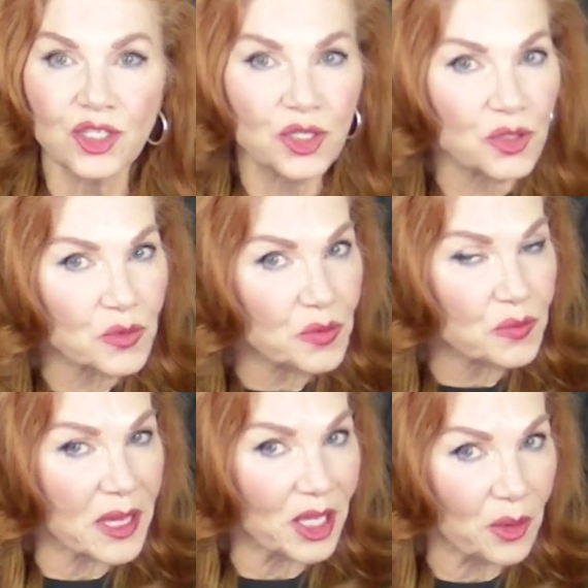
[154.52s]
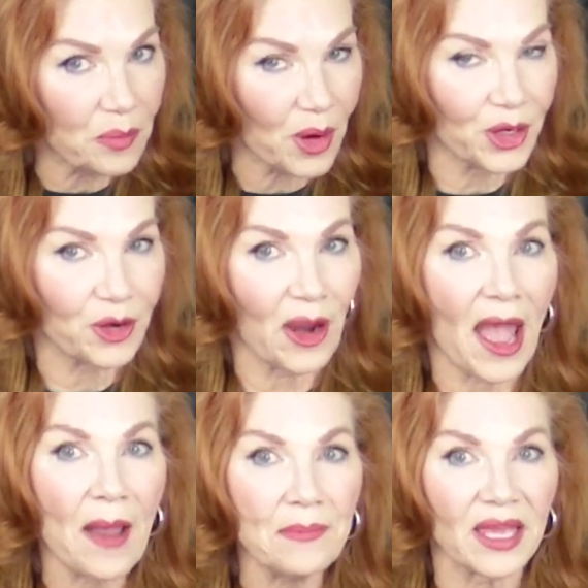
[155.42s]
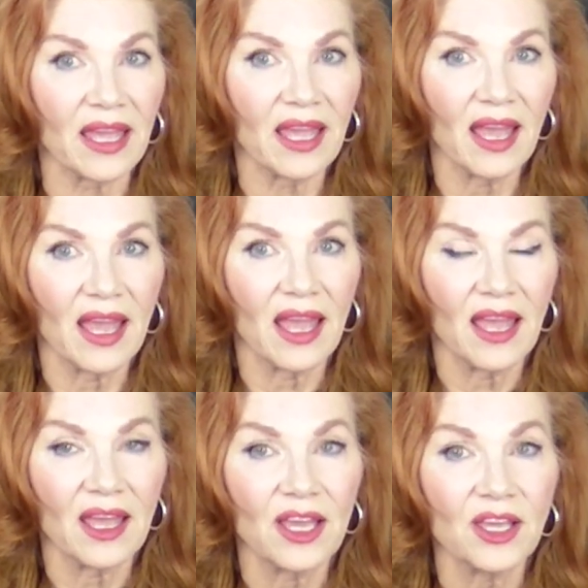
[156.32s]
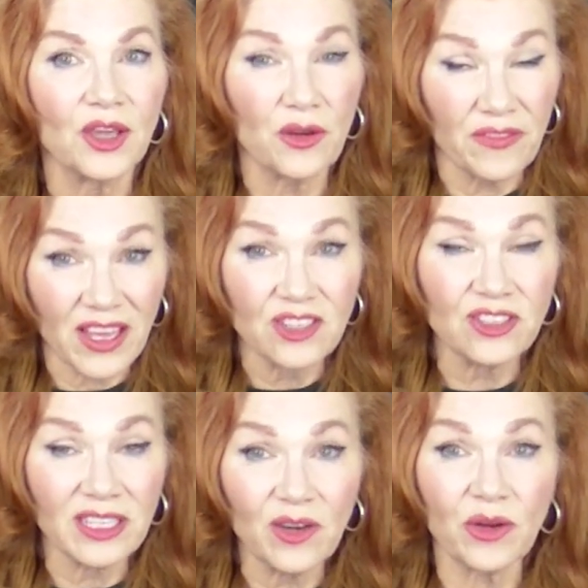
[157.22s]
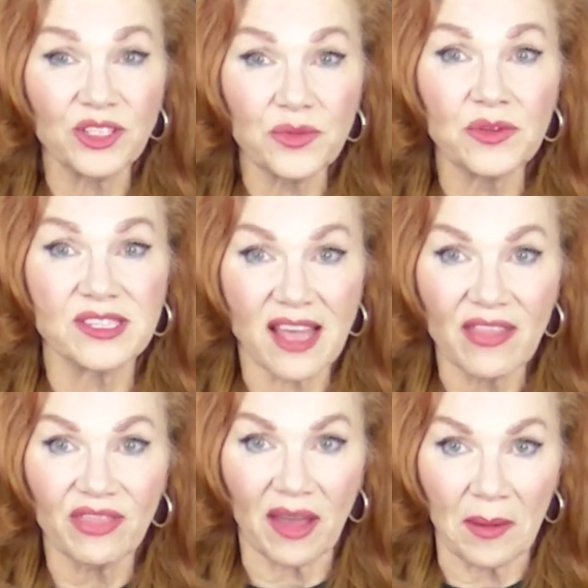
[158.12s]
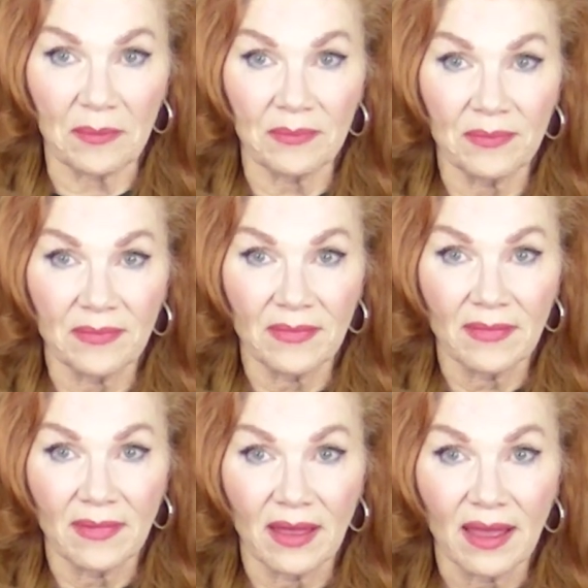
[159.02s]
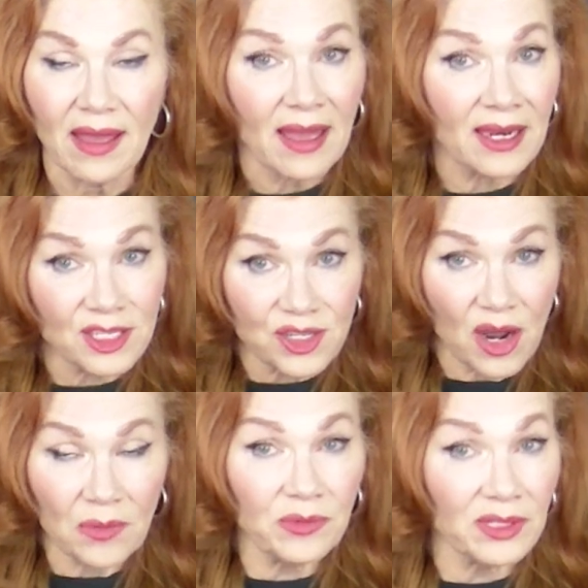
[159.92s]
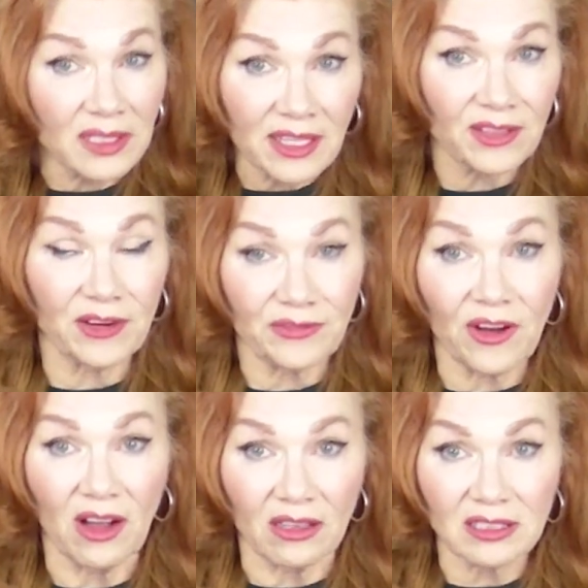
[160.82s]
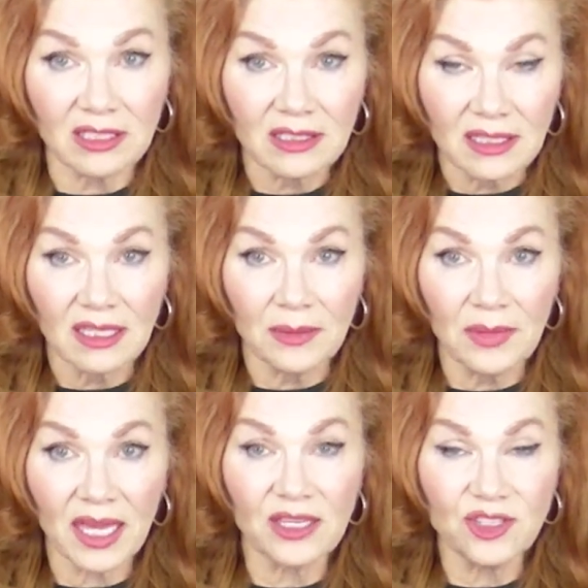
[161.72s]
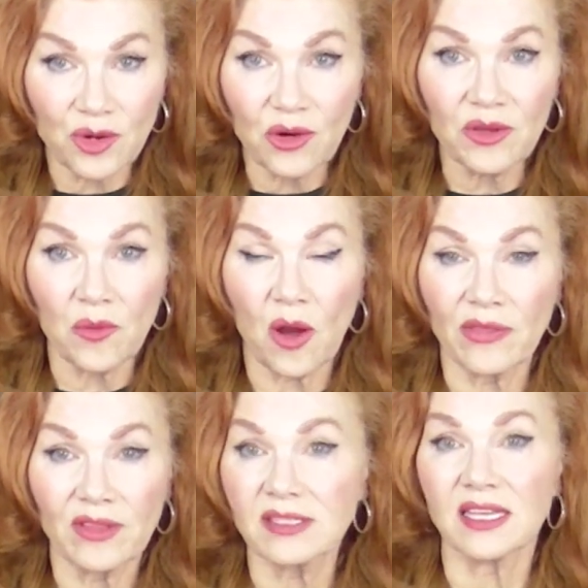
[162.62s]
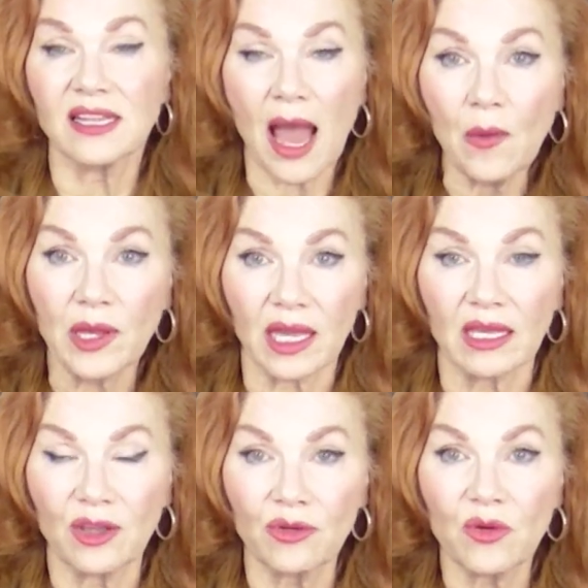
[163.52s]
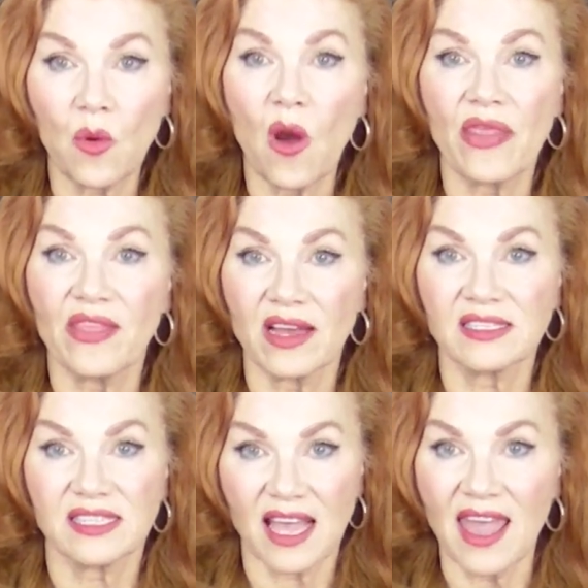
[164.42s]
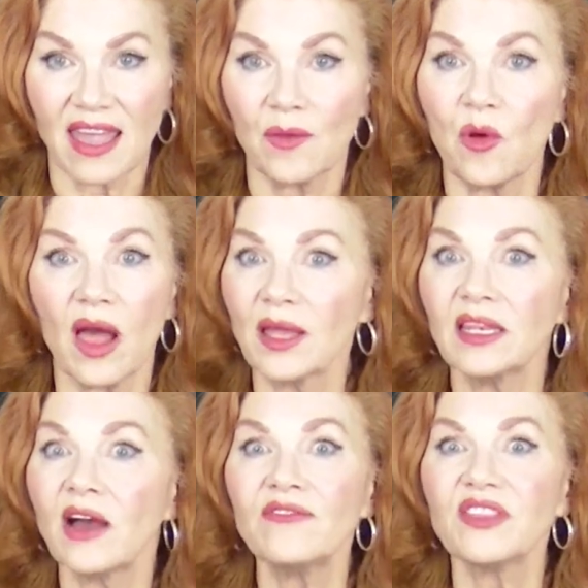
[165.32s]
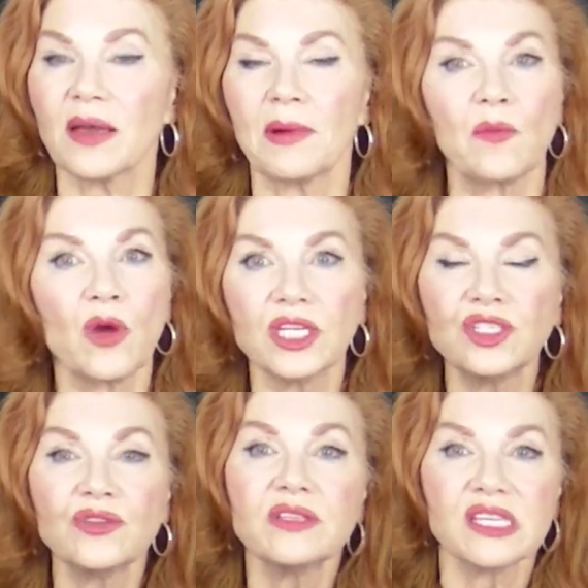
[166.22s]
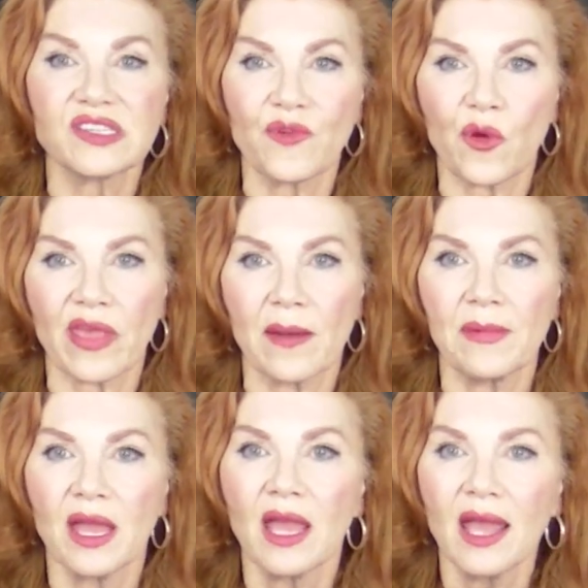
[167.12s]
to make your partner happy, you're eventually going to resent them. And it's not really their fault, because you're the one that's allowing it. You're the one that's saying, well, I love them. I want to do this for them.